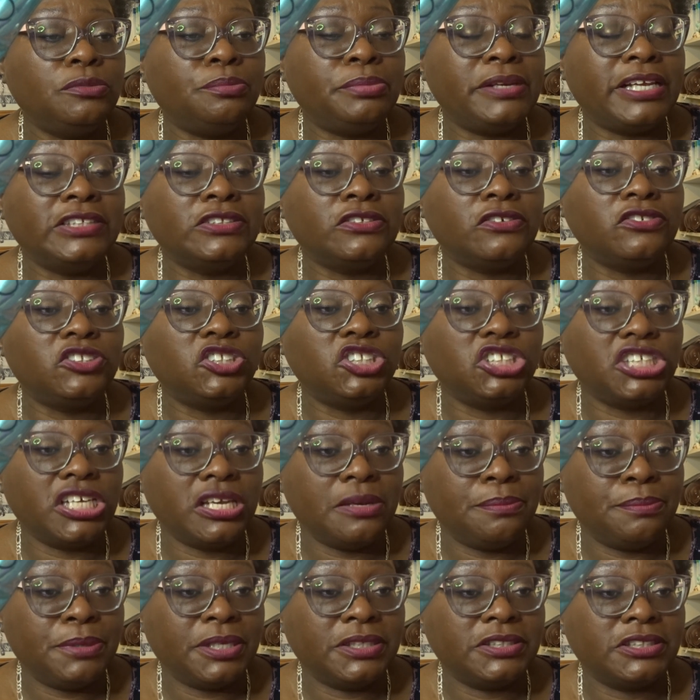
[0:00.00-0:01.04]
blend of shea
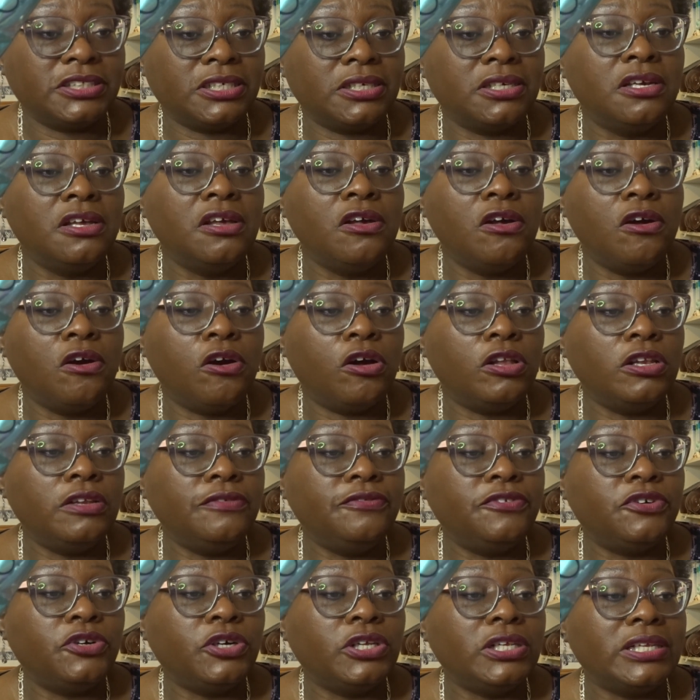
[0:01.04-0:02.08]
butter,
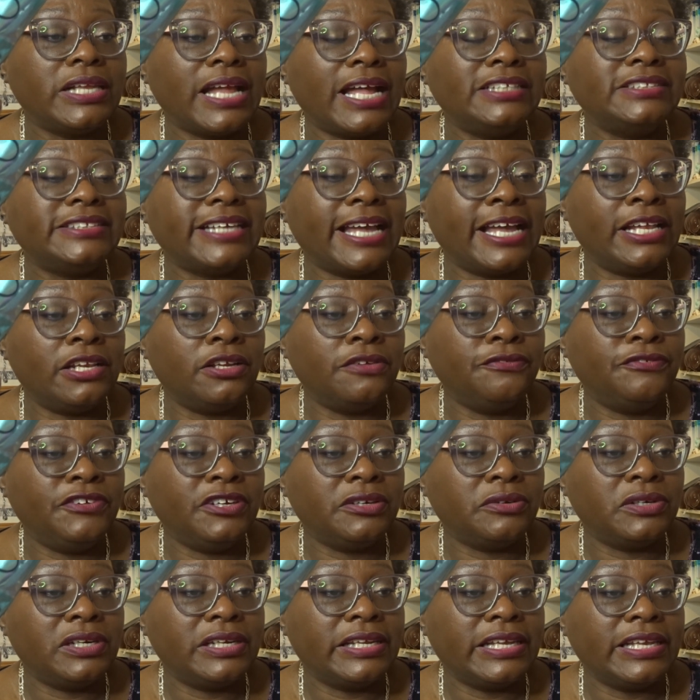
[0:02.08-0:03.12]
olive oil and aloe
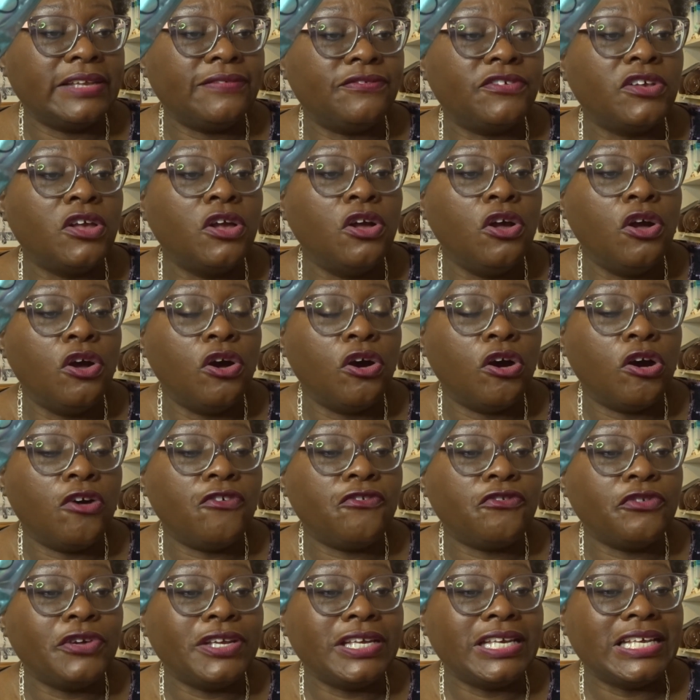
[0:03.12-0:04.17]
vera leaf,
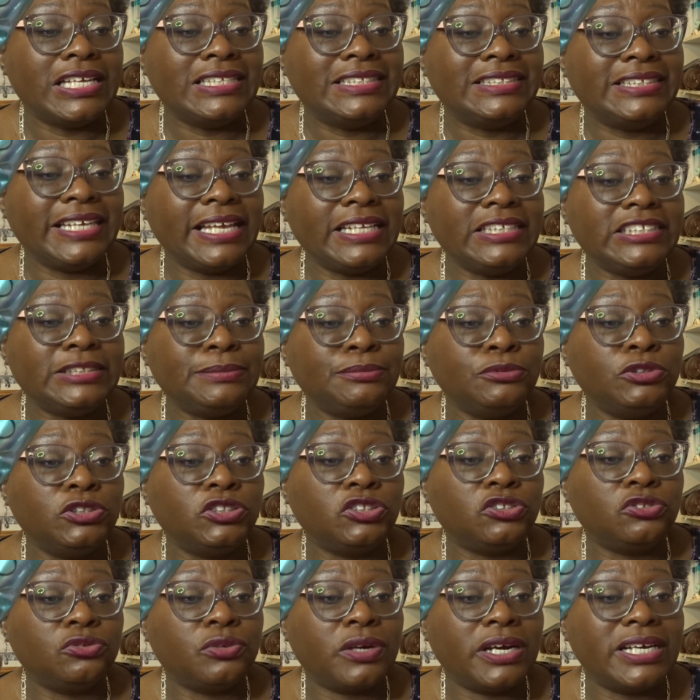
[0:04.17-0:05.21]
offering intense
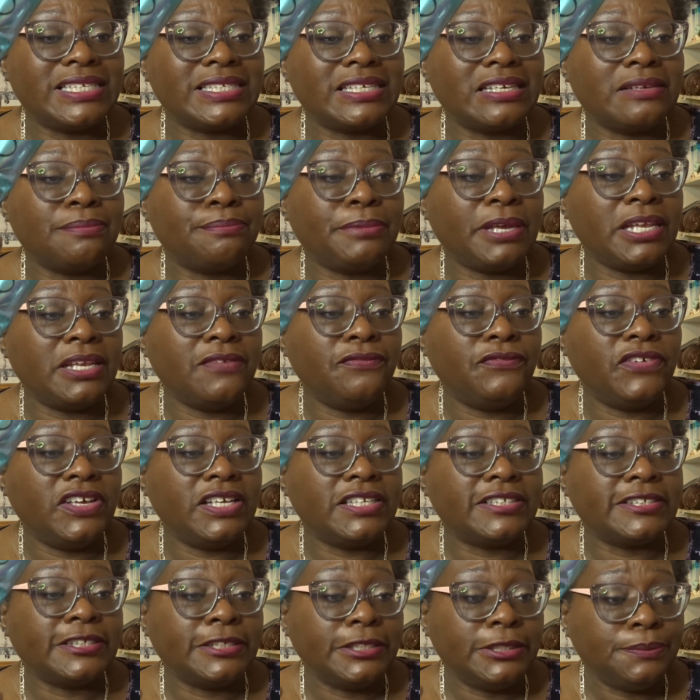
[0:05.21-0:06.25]
moisturizing
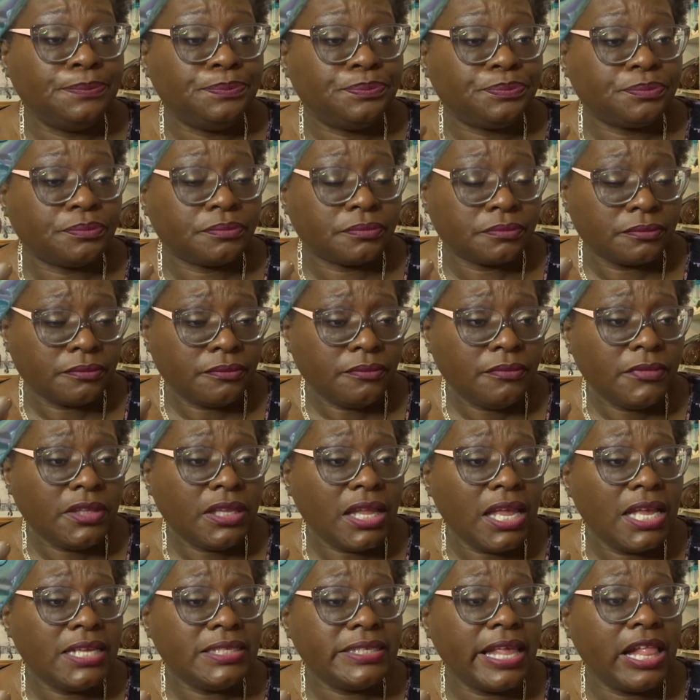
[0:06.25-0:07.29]
benefits
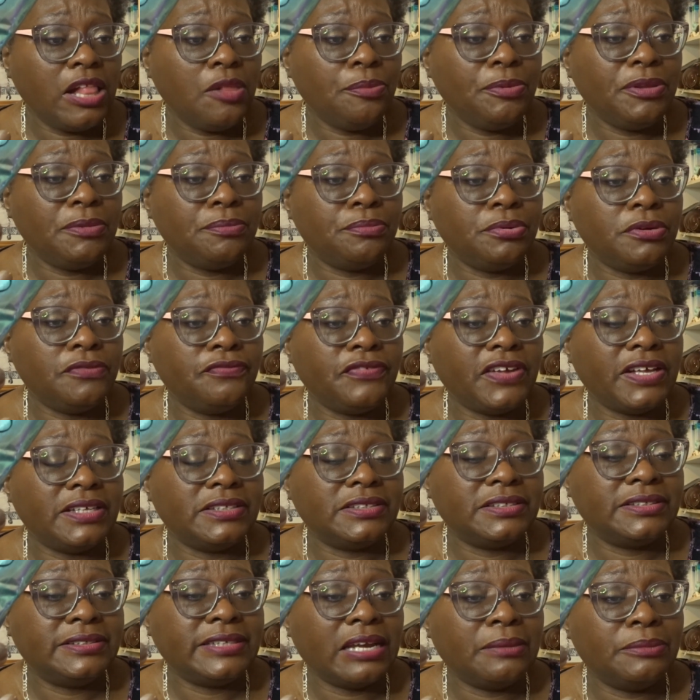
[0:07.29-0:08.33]
and helping
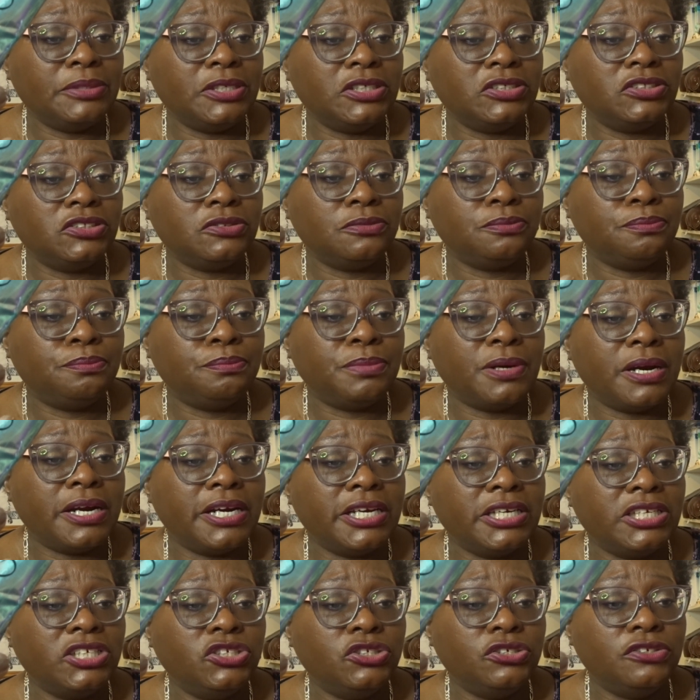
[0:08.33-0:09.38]
prevent damage
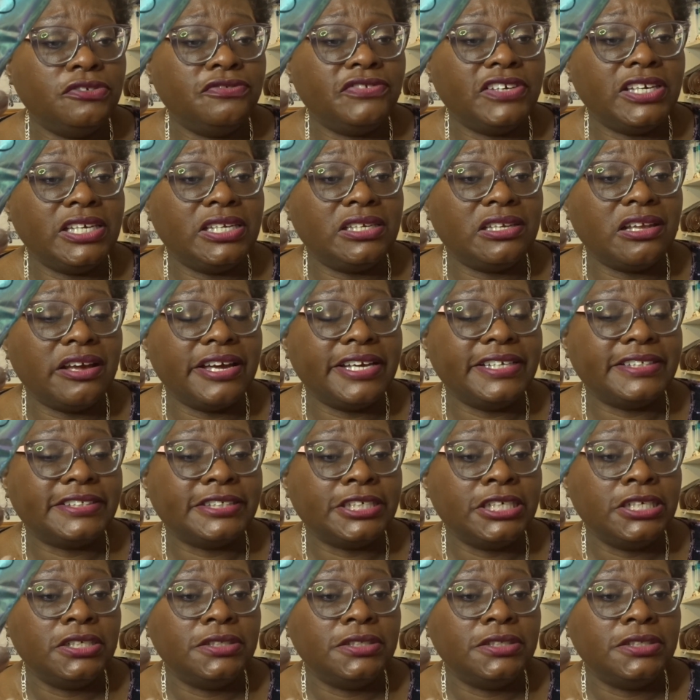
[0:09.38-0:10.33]
by UV light.